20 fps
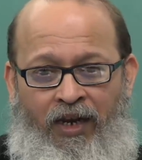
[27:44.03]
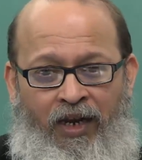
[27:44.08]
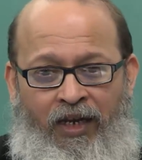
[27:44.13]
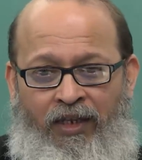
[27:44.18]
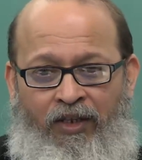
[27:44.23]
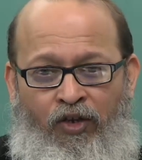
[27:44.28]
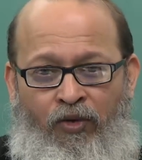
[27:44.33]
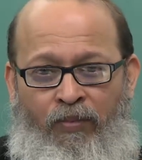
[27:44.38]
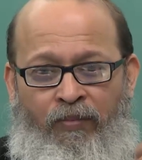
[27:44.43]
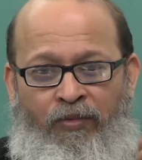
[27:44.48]

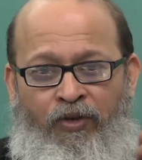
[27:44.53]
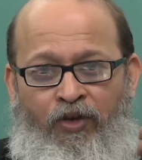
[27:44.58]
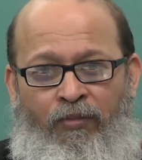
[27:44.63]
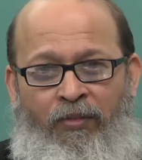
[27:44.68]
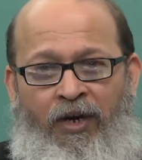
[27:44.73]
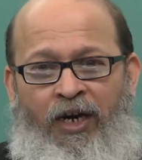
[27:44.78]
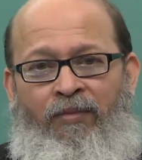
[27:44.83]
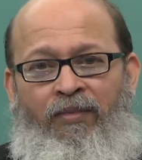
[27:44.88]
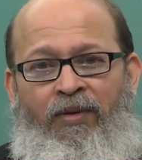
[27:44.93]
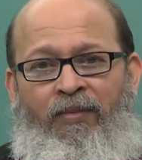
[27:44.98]
Like your
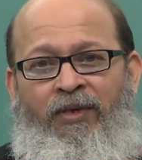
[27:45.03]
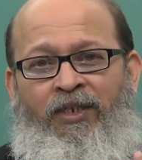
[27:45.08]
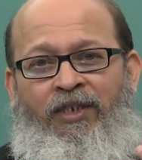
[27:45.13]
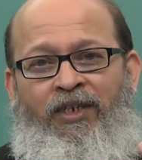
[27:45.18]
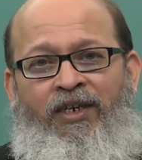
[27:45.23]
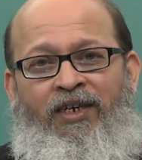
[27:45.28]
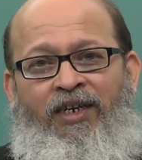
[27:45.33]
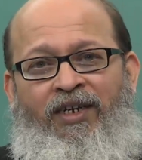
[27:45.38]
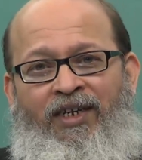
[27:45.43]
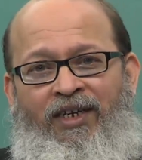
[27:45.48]
mind may be
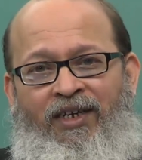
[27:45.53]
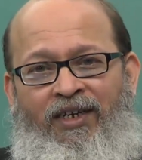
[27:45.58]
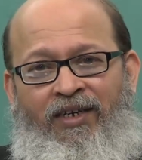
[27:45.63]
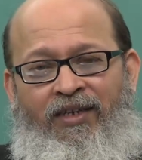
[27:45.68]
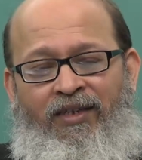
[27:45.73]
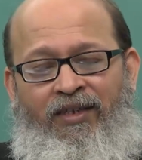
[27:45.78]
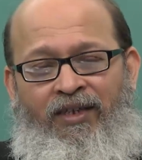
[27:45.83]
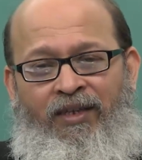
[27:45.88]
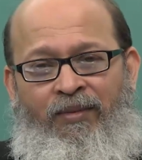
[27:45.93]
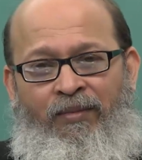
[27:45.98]
generating
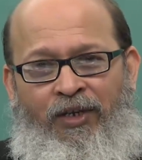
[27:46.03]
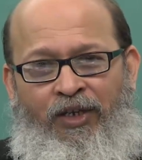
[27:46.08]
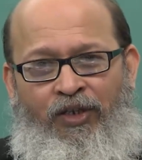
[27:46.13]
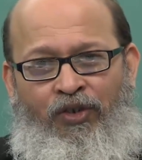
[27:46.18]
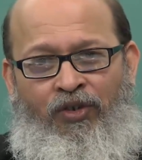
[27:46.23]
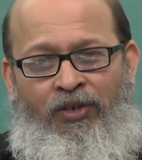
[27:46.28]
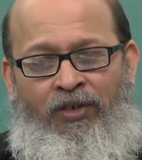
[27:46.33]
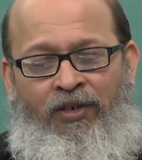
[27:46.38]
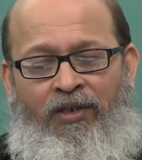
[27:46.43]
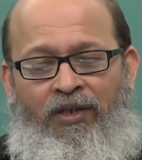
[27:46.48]
a
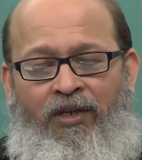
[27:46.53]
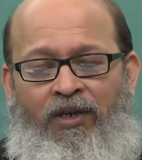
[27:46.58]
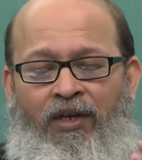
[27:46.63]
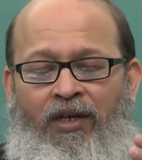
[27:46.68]
image,